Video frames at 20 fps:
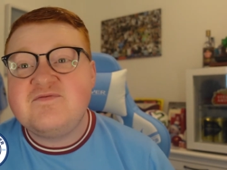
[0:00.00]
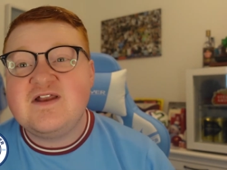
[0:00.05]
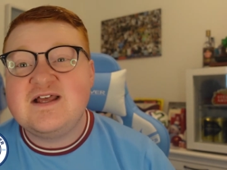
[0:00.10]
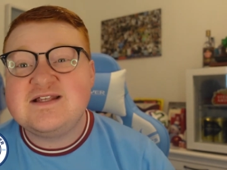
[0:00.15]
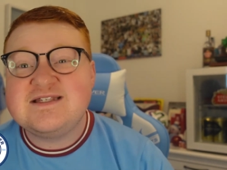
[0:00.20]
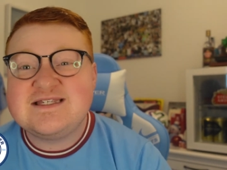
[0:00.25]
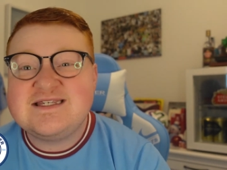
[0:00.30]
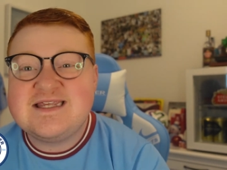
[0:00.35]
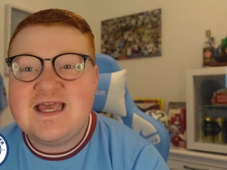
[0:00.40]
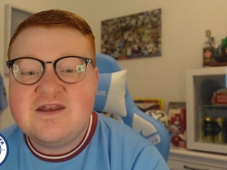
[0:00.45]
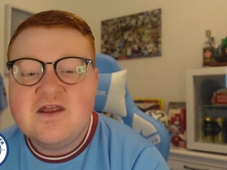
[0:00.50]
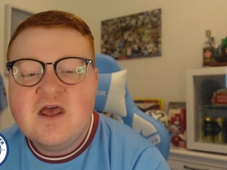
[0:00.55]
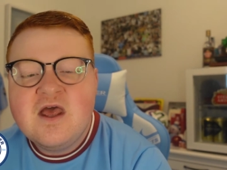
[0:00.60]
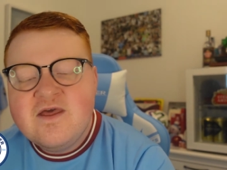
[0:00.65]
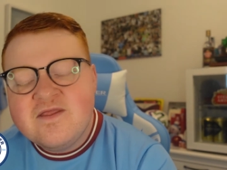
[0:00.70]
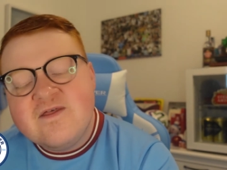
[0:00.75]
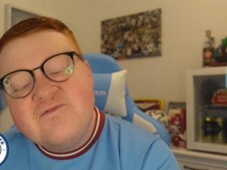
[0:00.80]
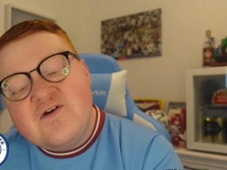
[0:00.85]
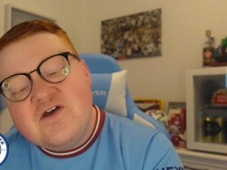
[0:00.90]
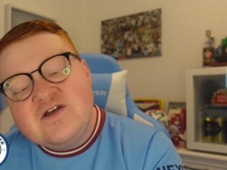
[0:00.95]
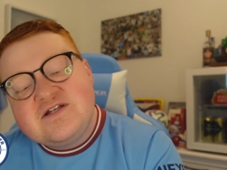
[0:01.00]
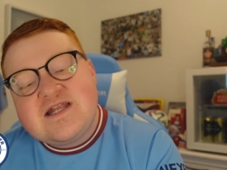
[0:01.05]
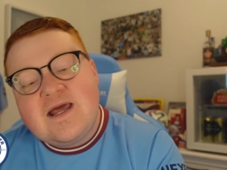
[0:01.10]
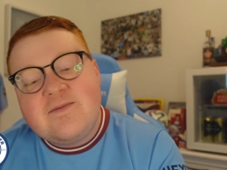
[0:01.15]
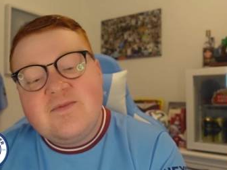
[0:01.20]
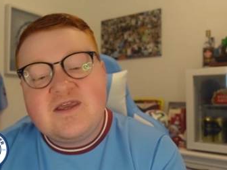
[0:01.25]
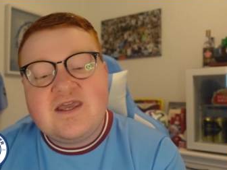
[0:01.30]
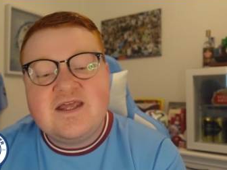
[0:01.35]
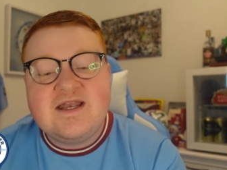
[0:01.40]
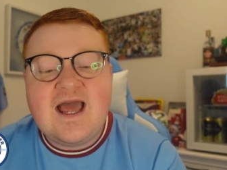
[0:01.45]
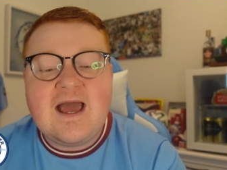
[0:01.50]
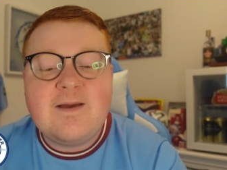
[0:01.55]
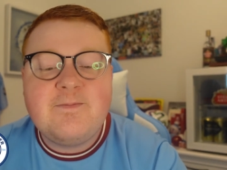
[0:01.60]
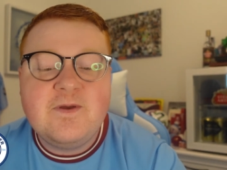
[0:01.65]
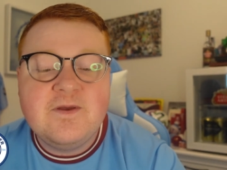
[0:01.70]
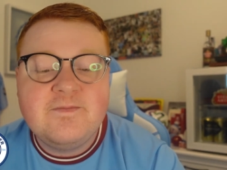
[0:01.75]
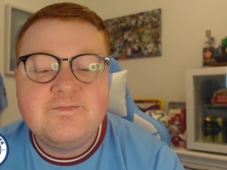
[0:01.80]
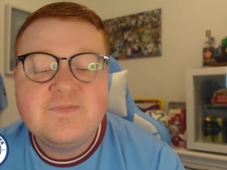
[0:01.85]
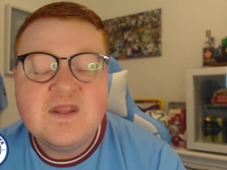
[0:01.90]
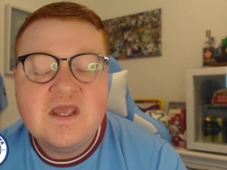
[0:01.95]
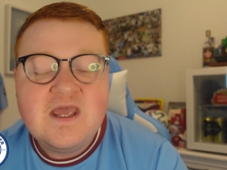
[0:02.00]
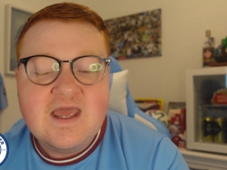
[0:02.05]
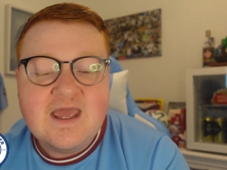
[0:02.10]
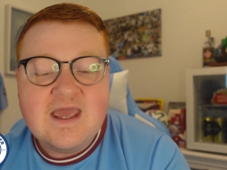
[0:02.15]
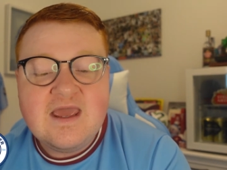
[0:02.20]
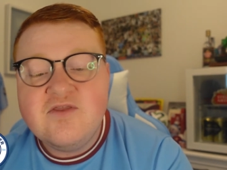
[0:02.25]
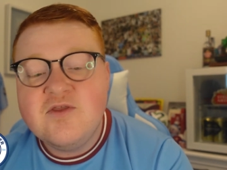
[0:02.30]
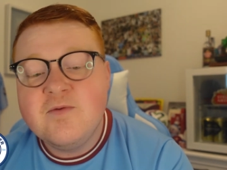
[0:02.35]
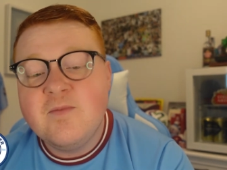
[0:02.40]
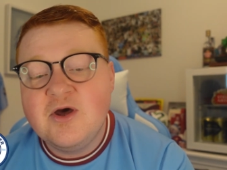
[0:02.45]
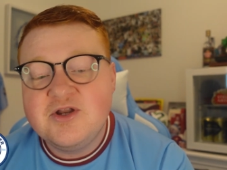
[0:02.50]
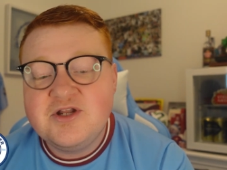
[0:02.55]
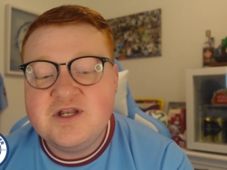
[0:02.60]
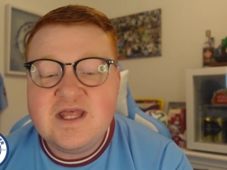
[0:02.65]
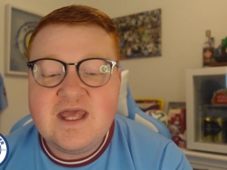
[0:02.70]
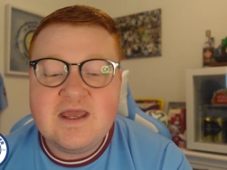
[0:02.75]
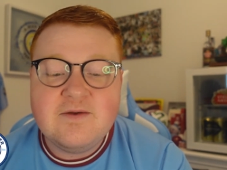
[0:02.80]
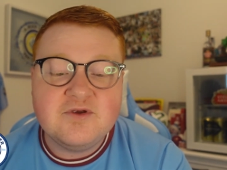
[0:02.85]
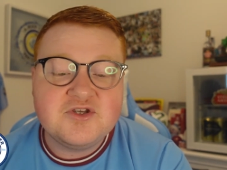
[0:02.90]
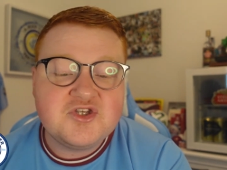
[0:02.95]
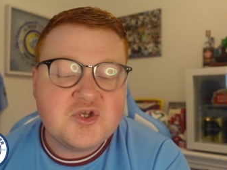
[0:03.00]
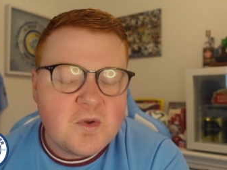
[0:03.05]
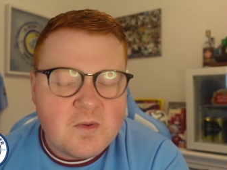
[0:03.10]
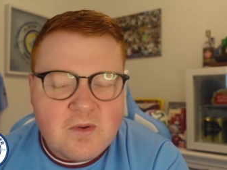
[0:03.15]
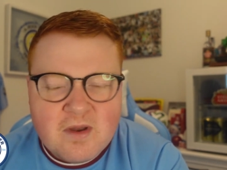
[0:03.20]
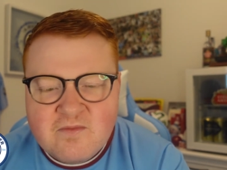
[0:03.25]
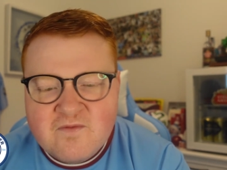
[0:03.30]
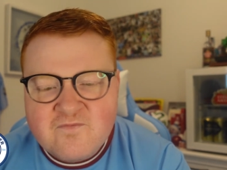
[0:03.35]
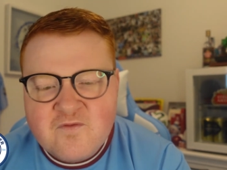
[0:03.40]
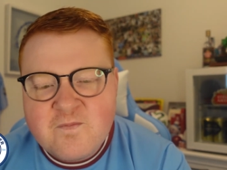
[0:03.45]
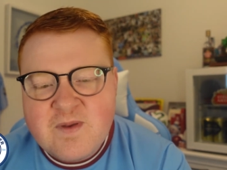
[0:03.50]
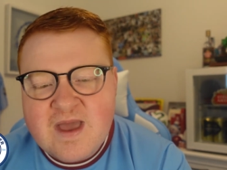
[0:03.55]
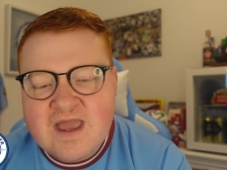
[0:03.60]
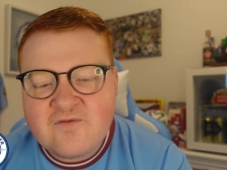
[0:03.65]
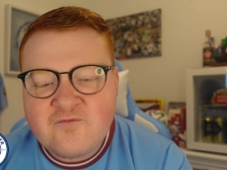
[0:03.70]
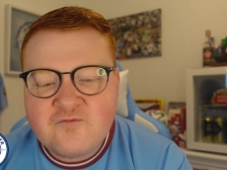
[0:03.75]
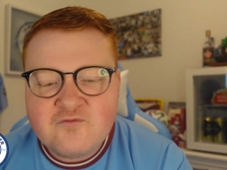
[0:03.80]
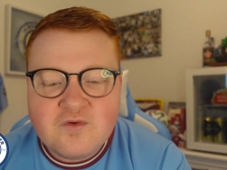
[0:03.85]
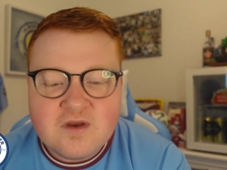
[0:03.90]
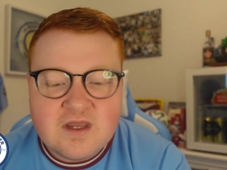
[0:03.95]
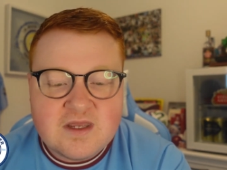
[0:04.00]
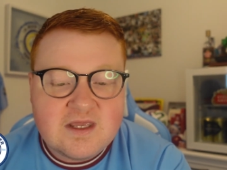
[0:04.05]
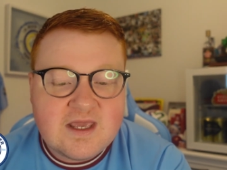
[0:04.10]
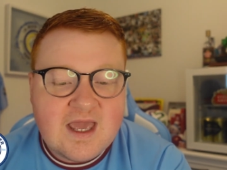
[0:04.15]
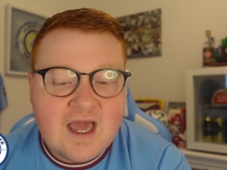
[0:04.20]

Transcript: And as I said, the first time it can happen in the modern era. So we went with a back three.